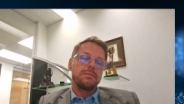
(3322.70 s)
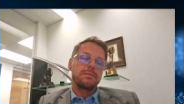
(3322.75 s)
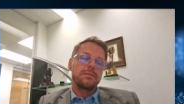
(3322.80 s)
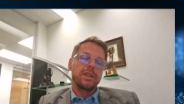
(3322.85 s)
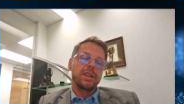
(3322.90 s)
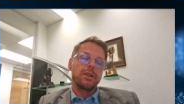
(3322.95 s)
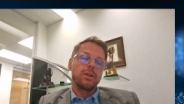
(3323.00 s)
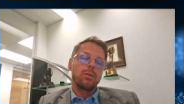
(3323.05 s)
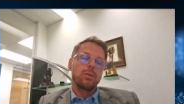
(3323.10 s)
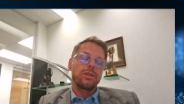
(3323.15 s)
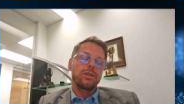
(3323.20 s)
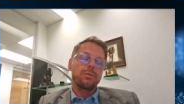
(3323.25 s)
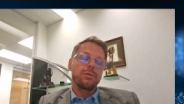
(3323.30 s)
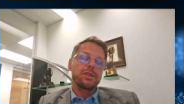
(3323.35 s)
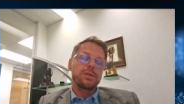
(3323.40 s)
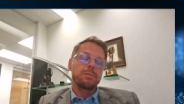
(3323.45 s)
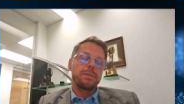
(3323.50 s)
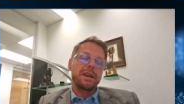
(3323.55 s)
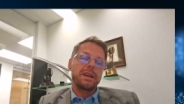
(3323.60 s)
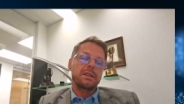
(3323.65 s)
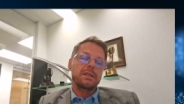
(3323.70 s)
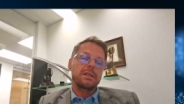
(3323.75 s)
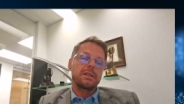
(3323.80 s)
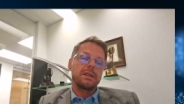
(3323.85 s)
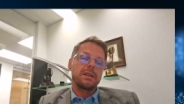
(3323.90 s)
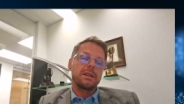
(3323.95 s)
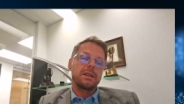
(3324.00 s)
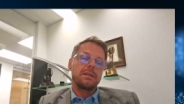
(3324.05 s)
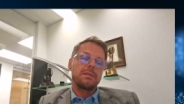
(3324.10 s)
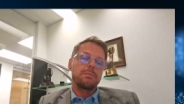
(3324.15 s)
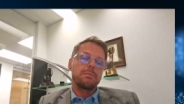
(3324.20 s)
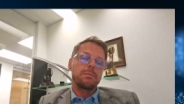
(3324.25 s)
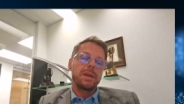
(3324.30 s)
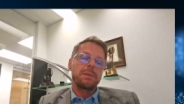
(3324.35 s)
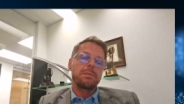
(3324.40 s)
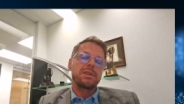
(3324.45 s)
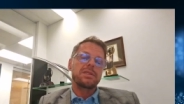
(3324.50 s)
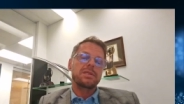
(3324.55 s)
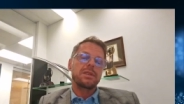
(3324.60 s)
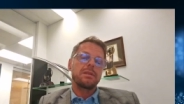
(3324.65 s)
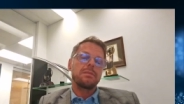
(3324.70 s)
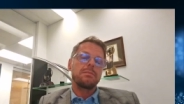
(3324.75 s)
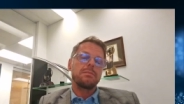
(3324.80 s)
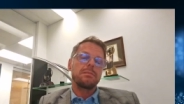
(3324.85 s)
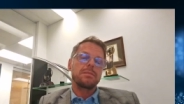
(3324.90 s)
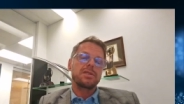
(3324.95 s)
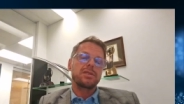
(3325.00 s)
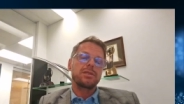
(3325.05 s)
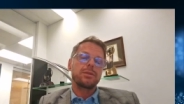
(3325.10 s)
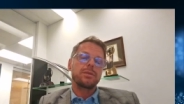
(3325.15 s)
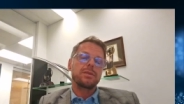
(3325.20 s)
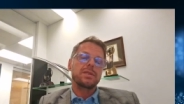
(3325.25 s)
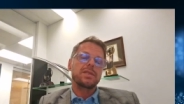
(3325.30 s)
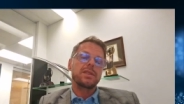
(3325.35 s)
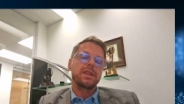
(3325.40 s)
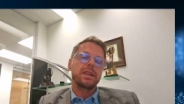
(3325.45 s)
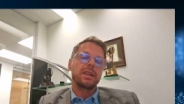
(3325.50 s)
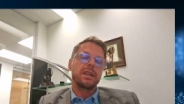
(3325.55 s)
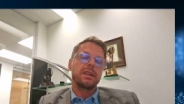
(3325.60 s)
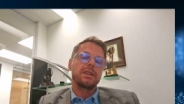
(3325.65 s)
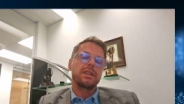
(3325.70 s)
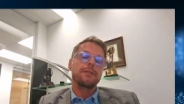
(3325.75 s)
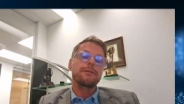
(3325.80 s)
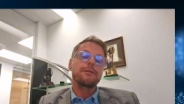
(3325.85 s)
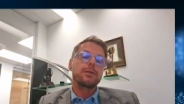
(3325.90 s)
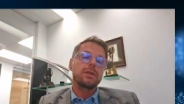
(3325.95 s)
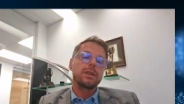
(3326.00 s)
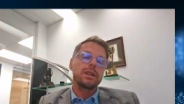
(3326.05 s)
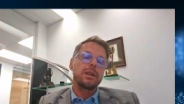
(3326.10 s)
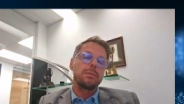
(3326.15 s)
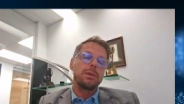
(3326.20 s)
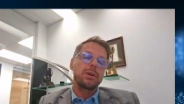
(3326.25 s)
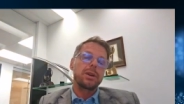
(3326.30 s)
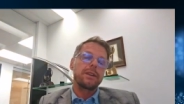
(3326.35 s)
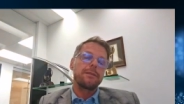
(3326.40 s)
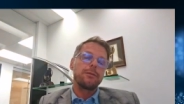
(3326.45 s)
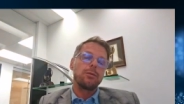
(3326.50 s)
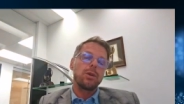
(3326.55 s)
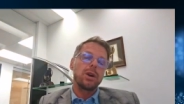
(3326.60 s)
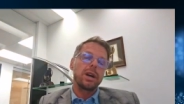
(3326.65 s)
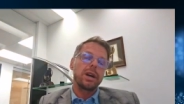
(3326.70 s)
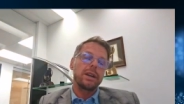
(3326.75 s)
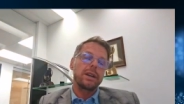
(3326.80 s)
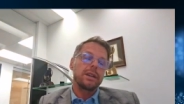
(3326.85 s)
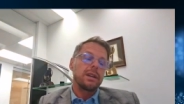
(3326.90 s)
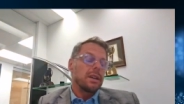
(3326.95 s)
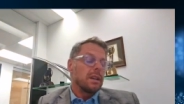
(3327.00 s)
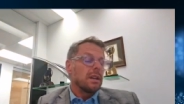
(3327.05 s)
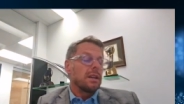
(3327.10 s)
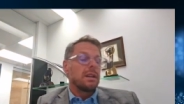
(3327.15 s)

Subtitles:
With respect to maybe some students thinking differently about FY